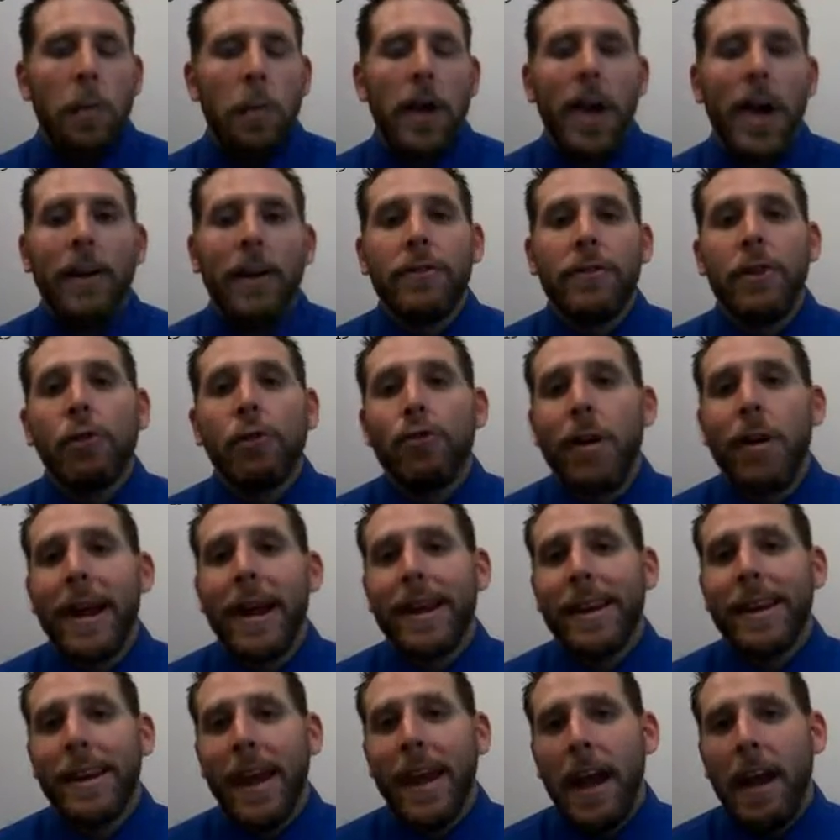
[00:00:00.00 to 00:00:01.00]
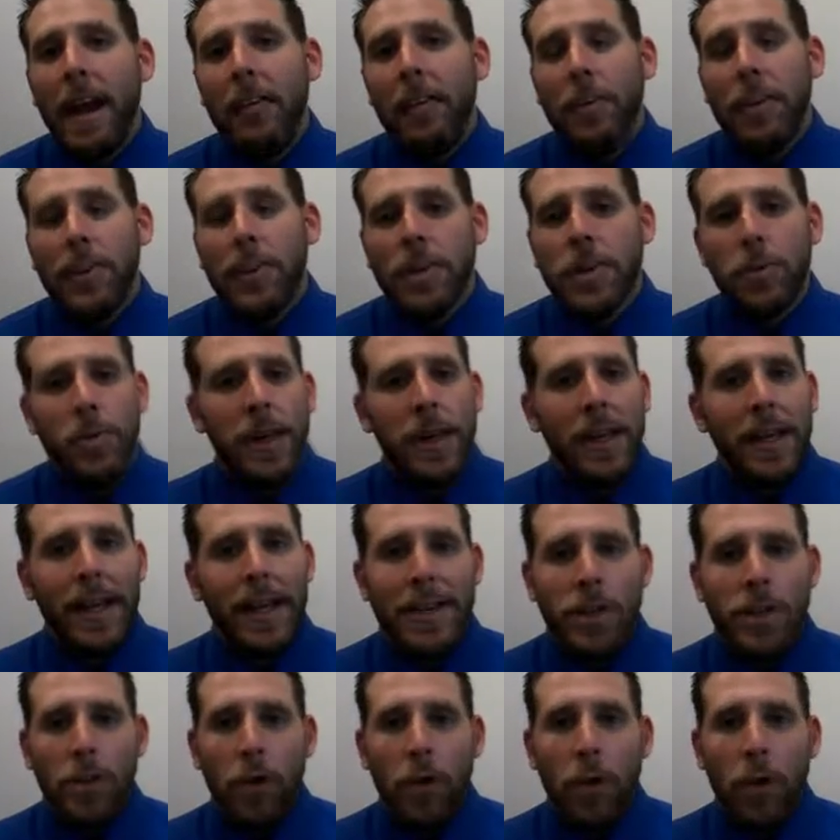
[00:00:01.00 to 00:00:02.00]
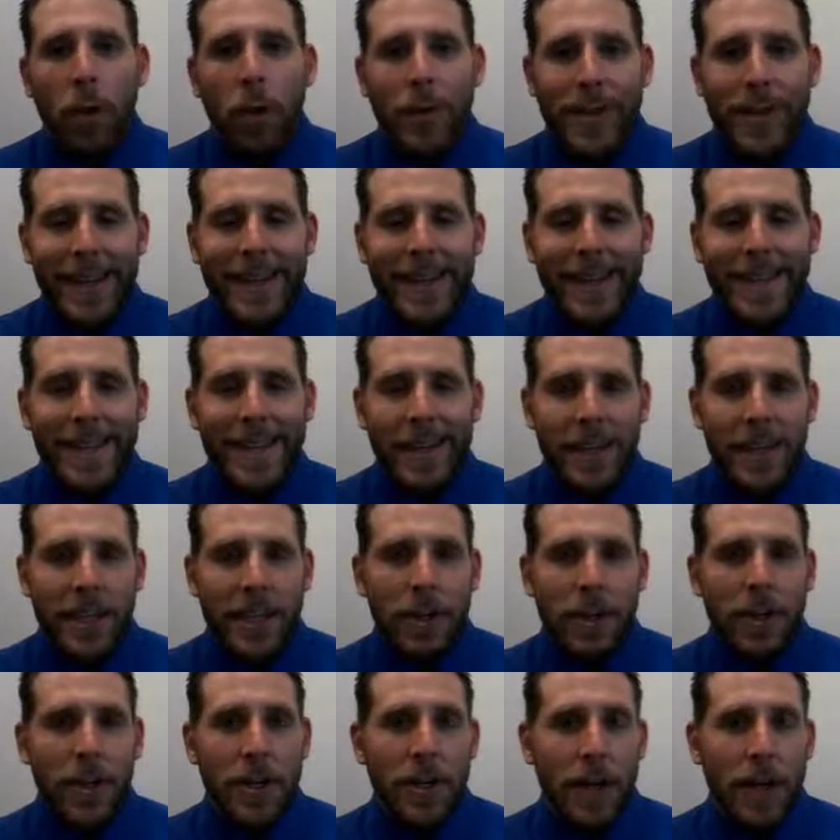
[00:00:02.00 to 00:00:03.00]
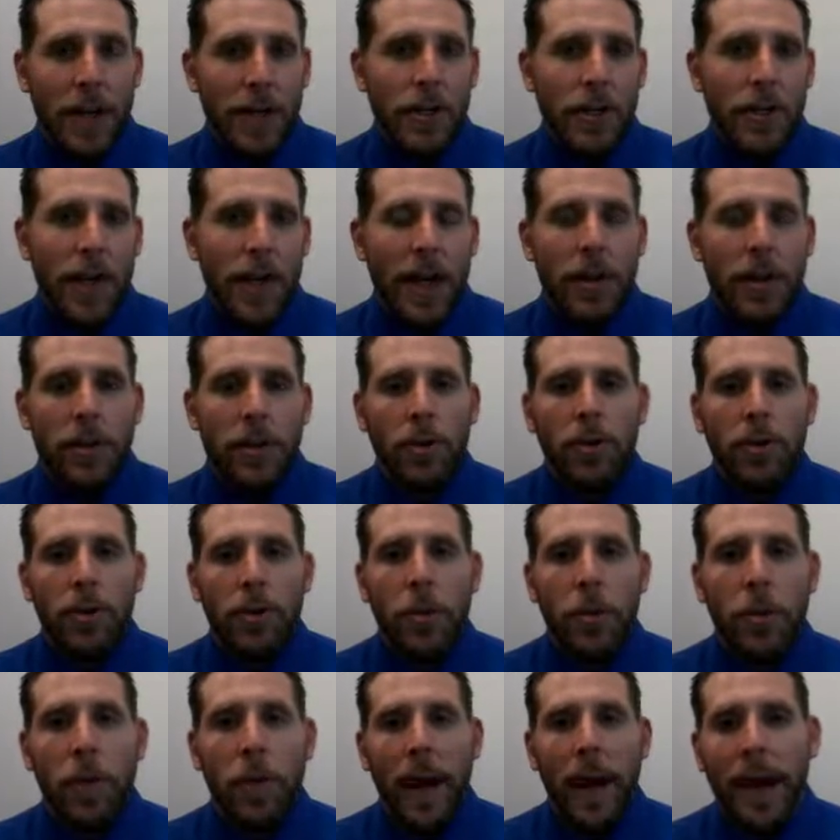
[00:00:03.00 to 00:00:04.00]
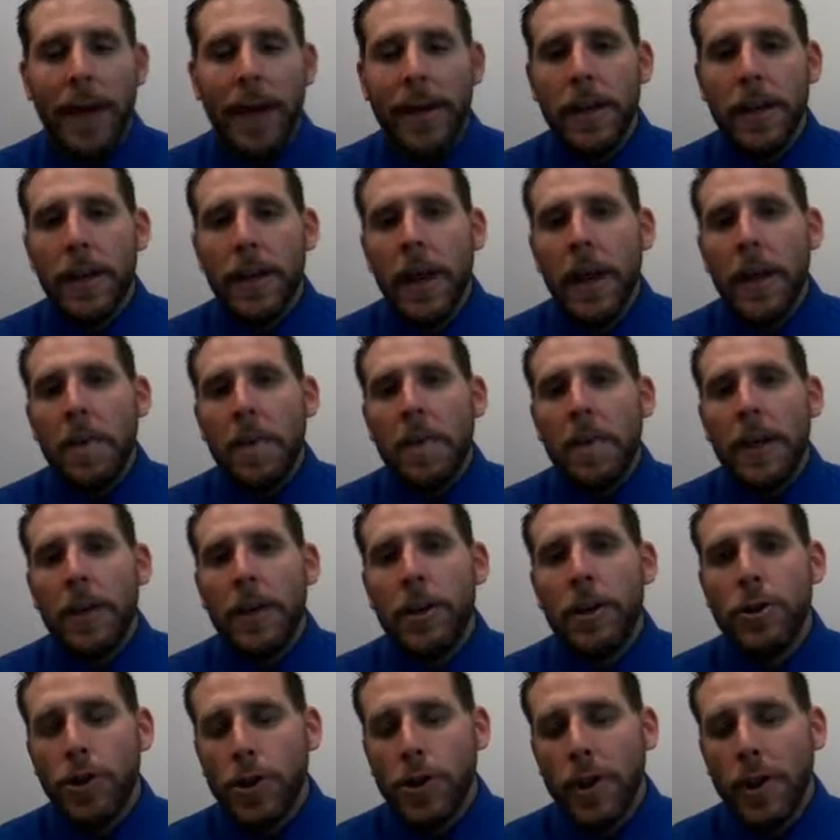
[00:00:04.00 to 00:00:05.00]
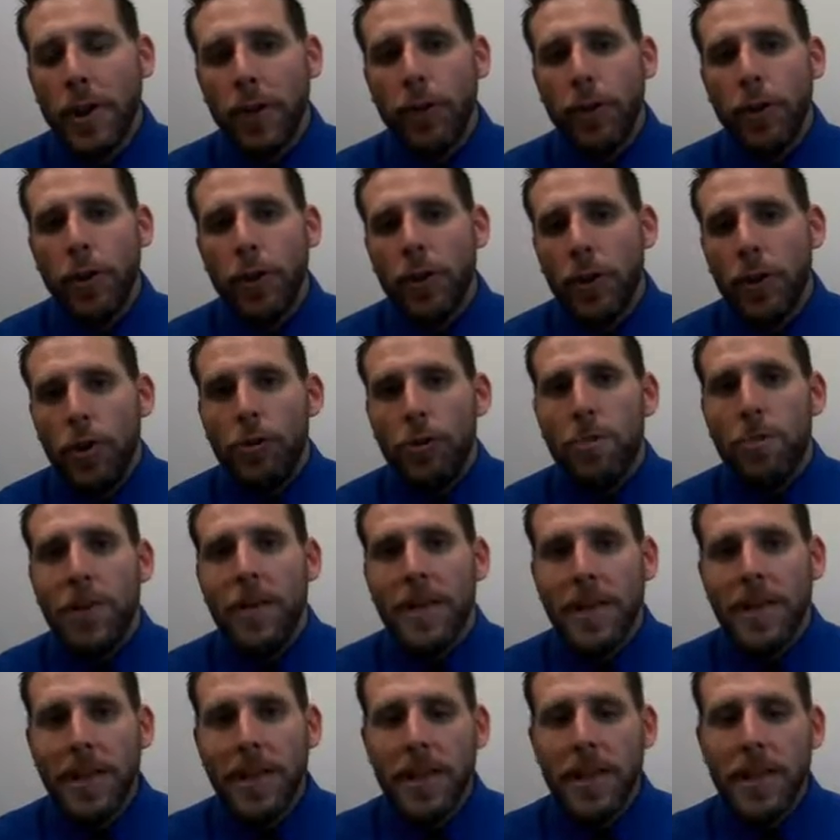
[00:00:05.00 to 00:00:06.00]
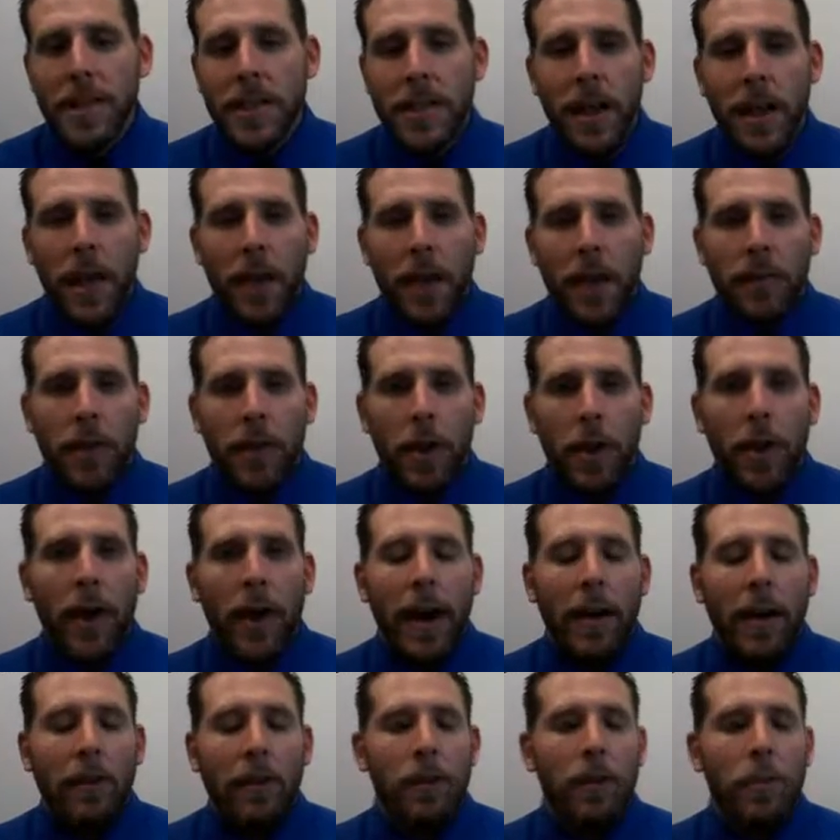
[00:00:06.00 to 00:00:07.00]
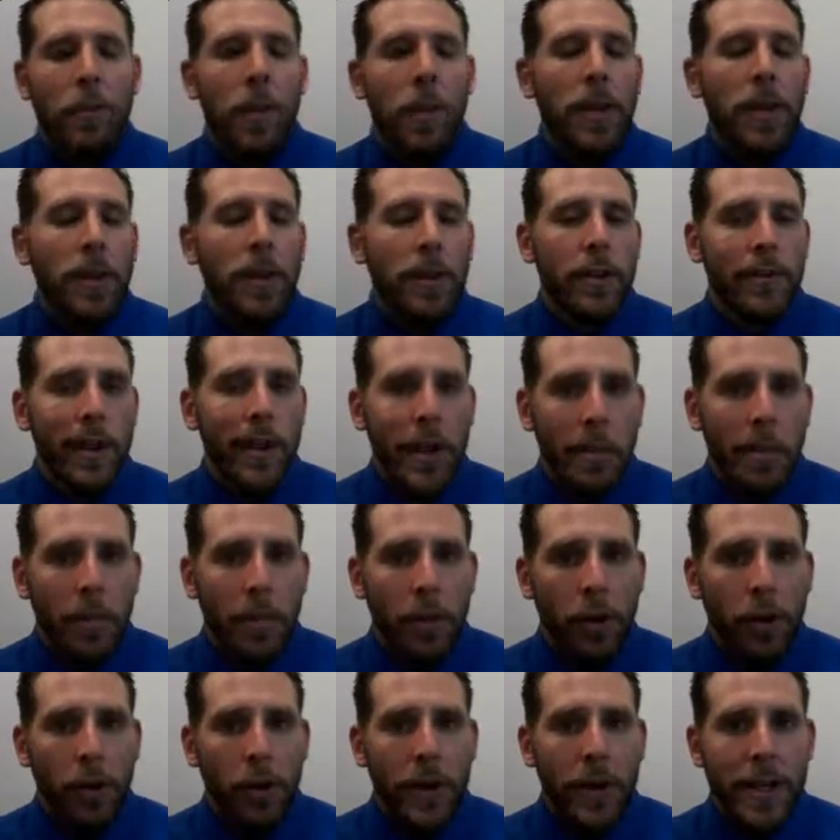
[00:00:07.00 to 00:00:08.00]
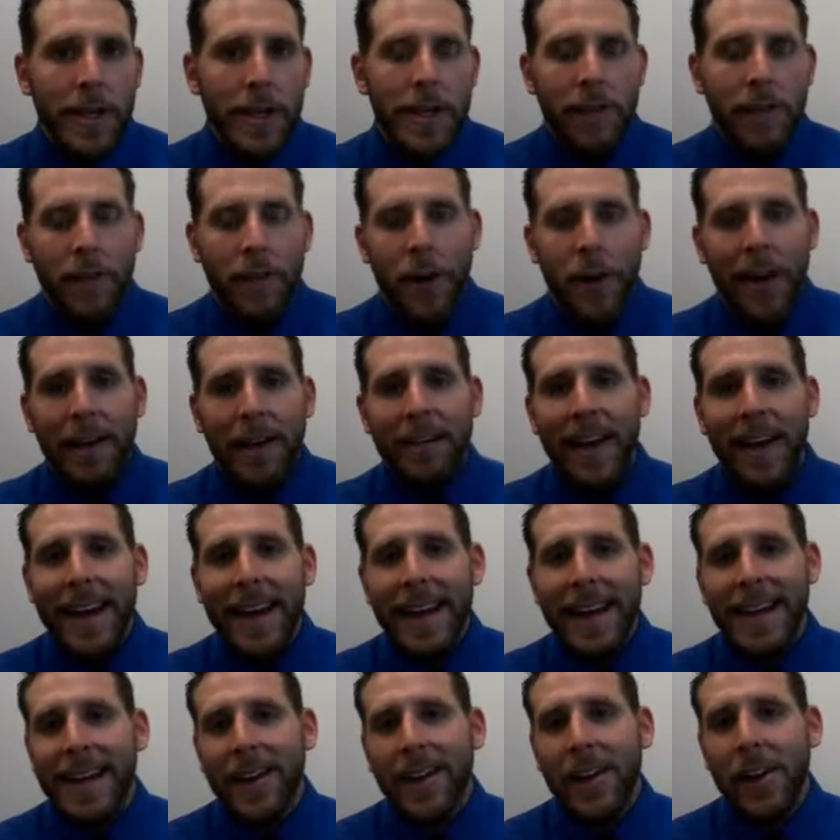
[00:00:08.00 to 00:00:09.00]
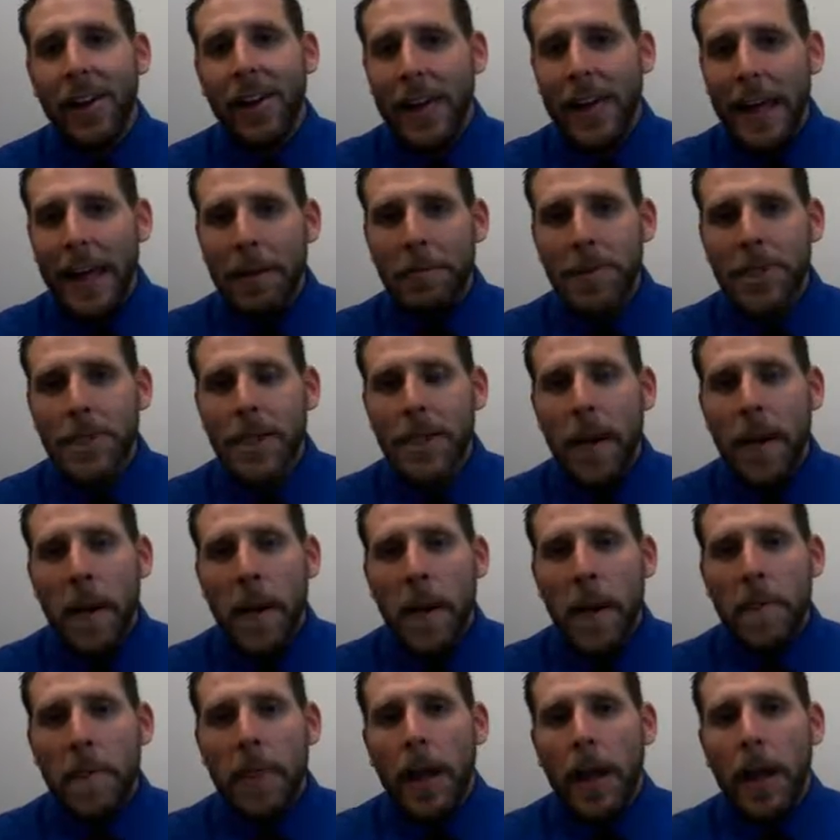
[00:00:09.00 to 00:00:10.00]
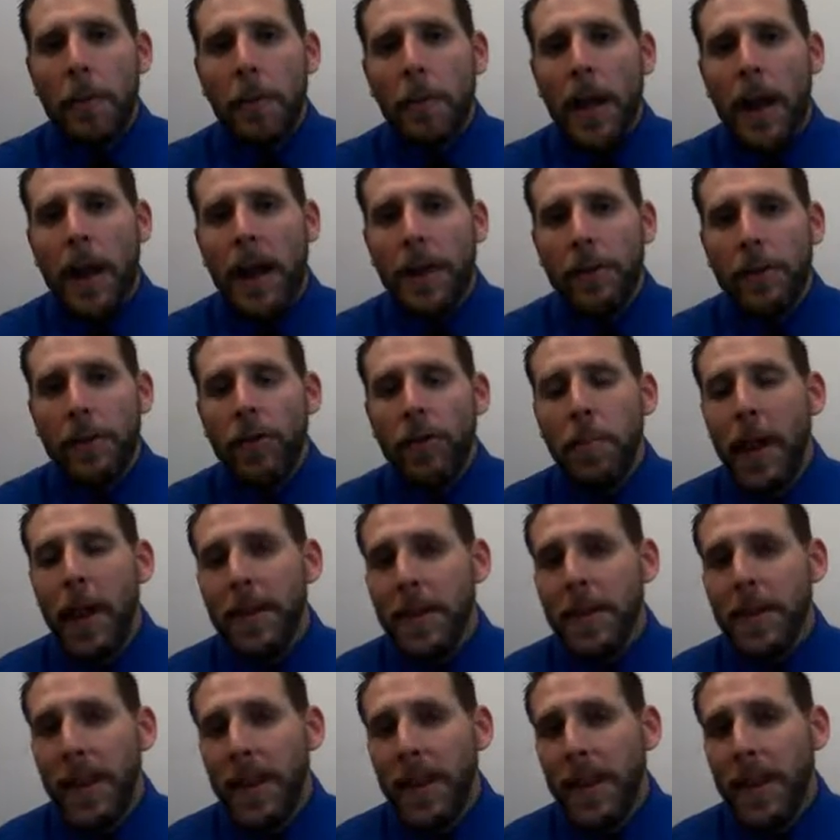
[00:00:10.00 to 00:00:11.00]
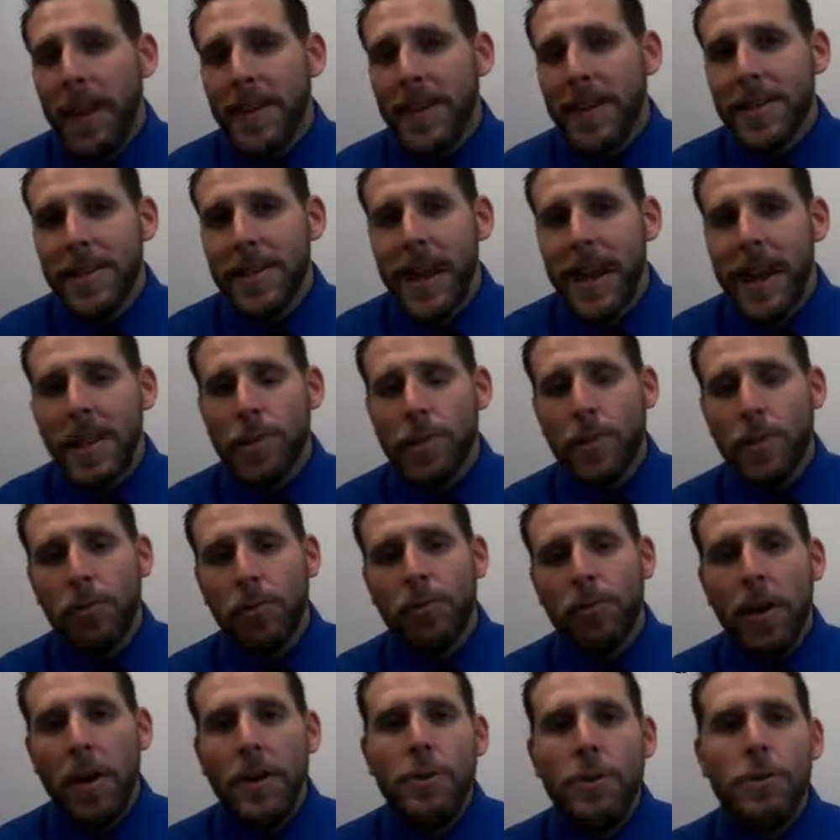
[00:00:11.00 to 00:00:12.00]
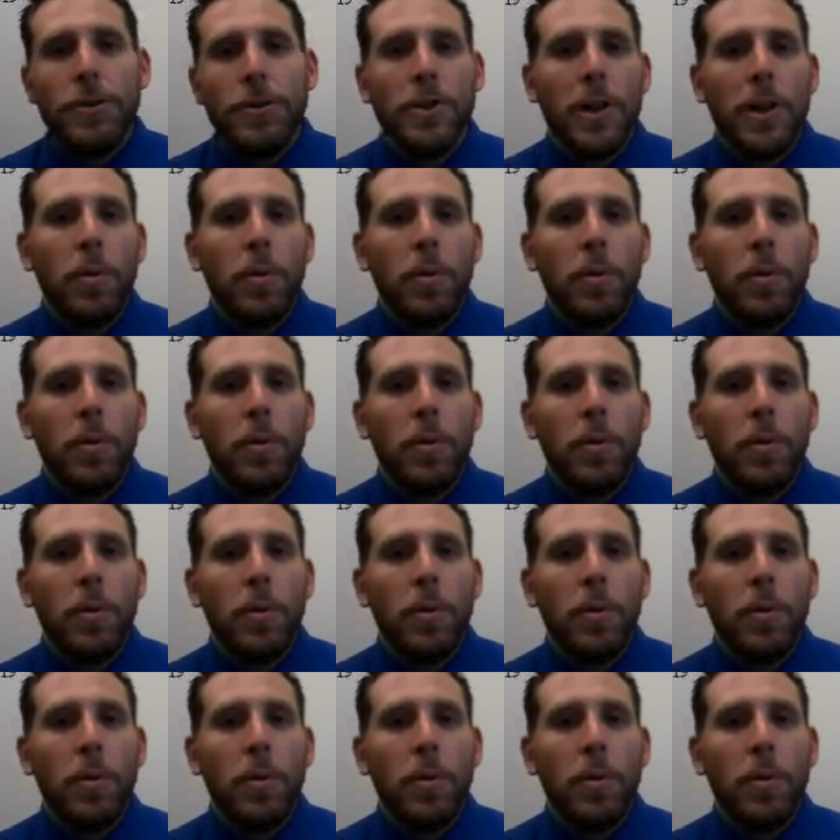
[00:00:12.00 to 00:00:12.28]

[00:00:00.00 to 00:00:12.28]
We have direct carriers, so we can get you quotes instantly, especially on the janitorial bond. Usually, if you're a new business, you don't have more than 3 employees, if you don't have any claims, a bond of about $10,000 will run you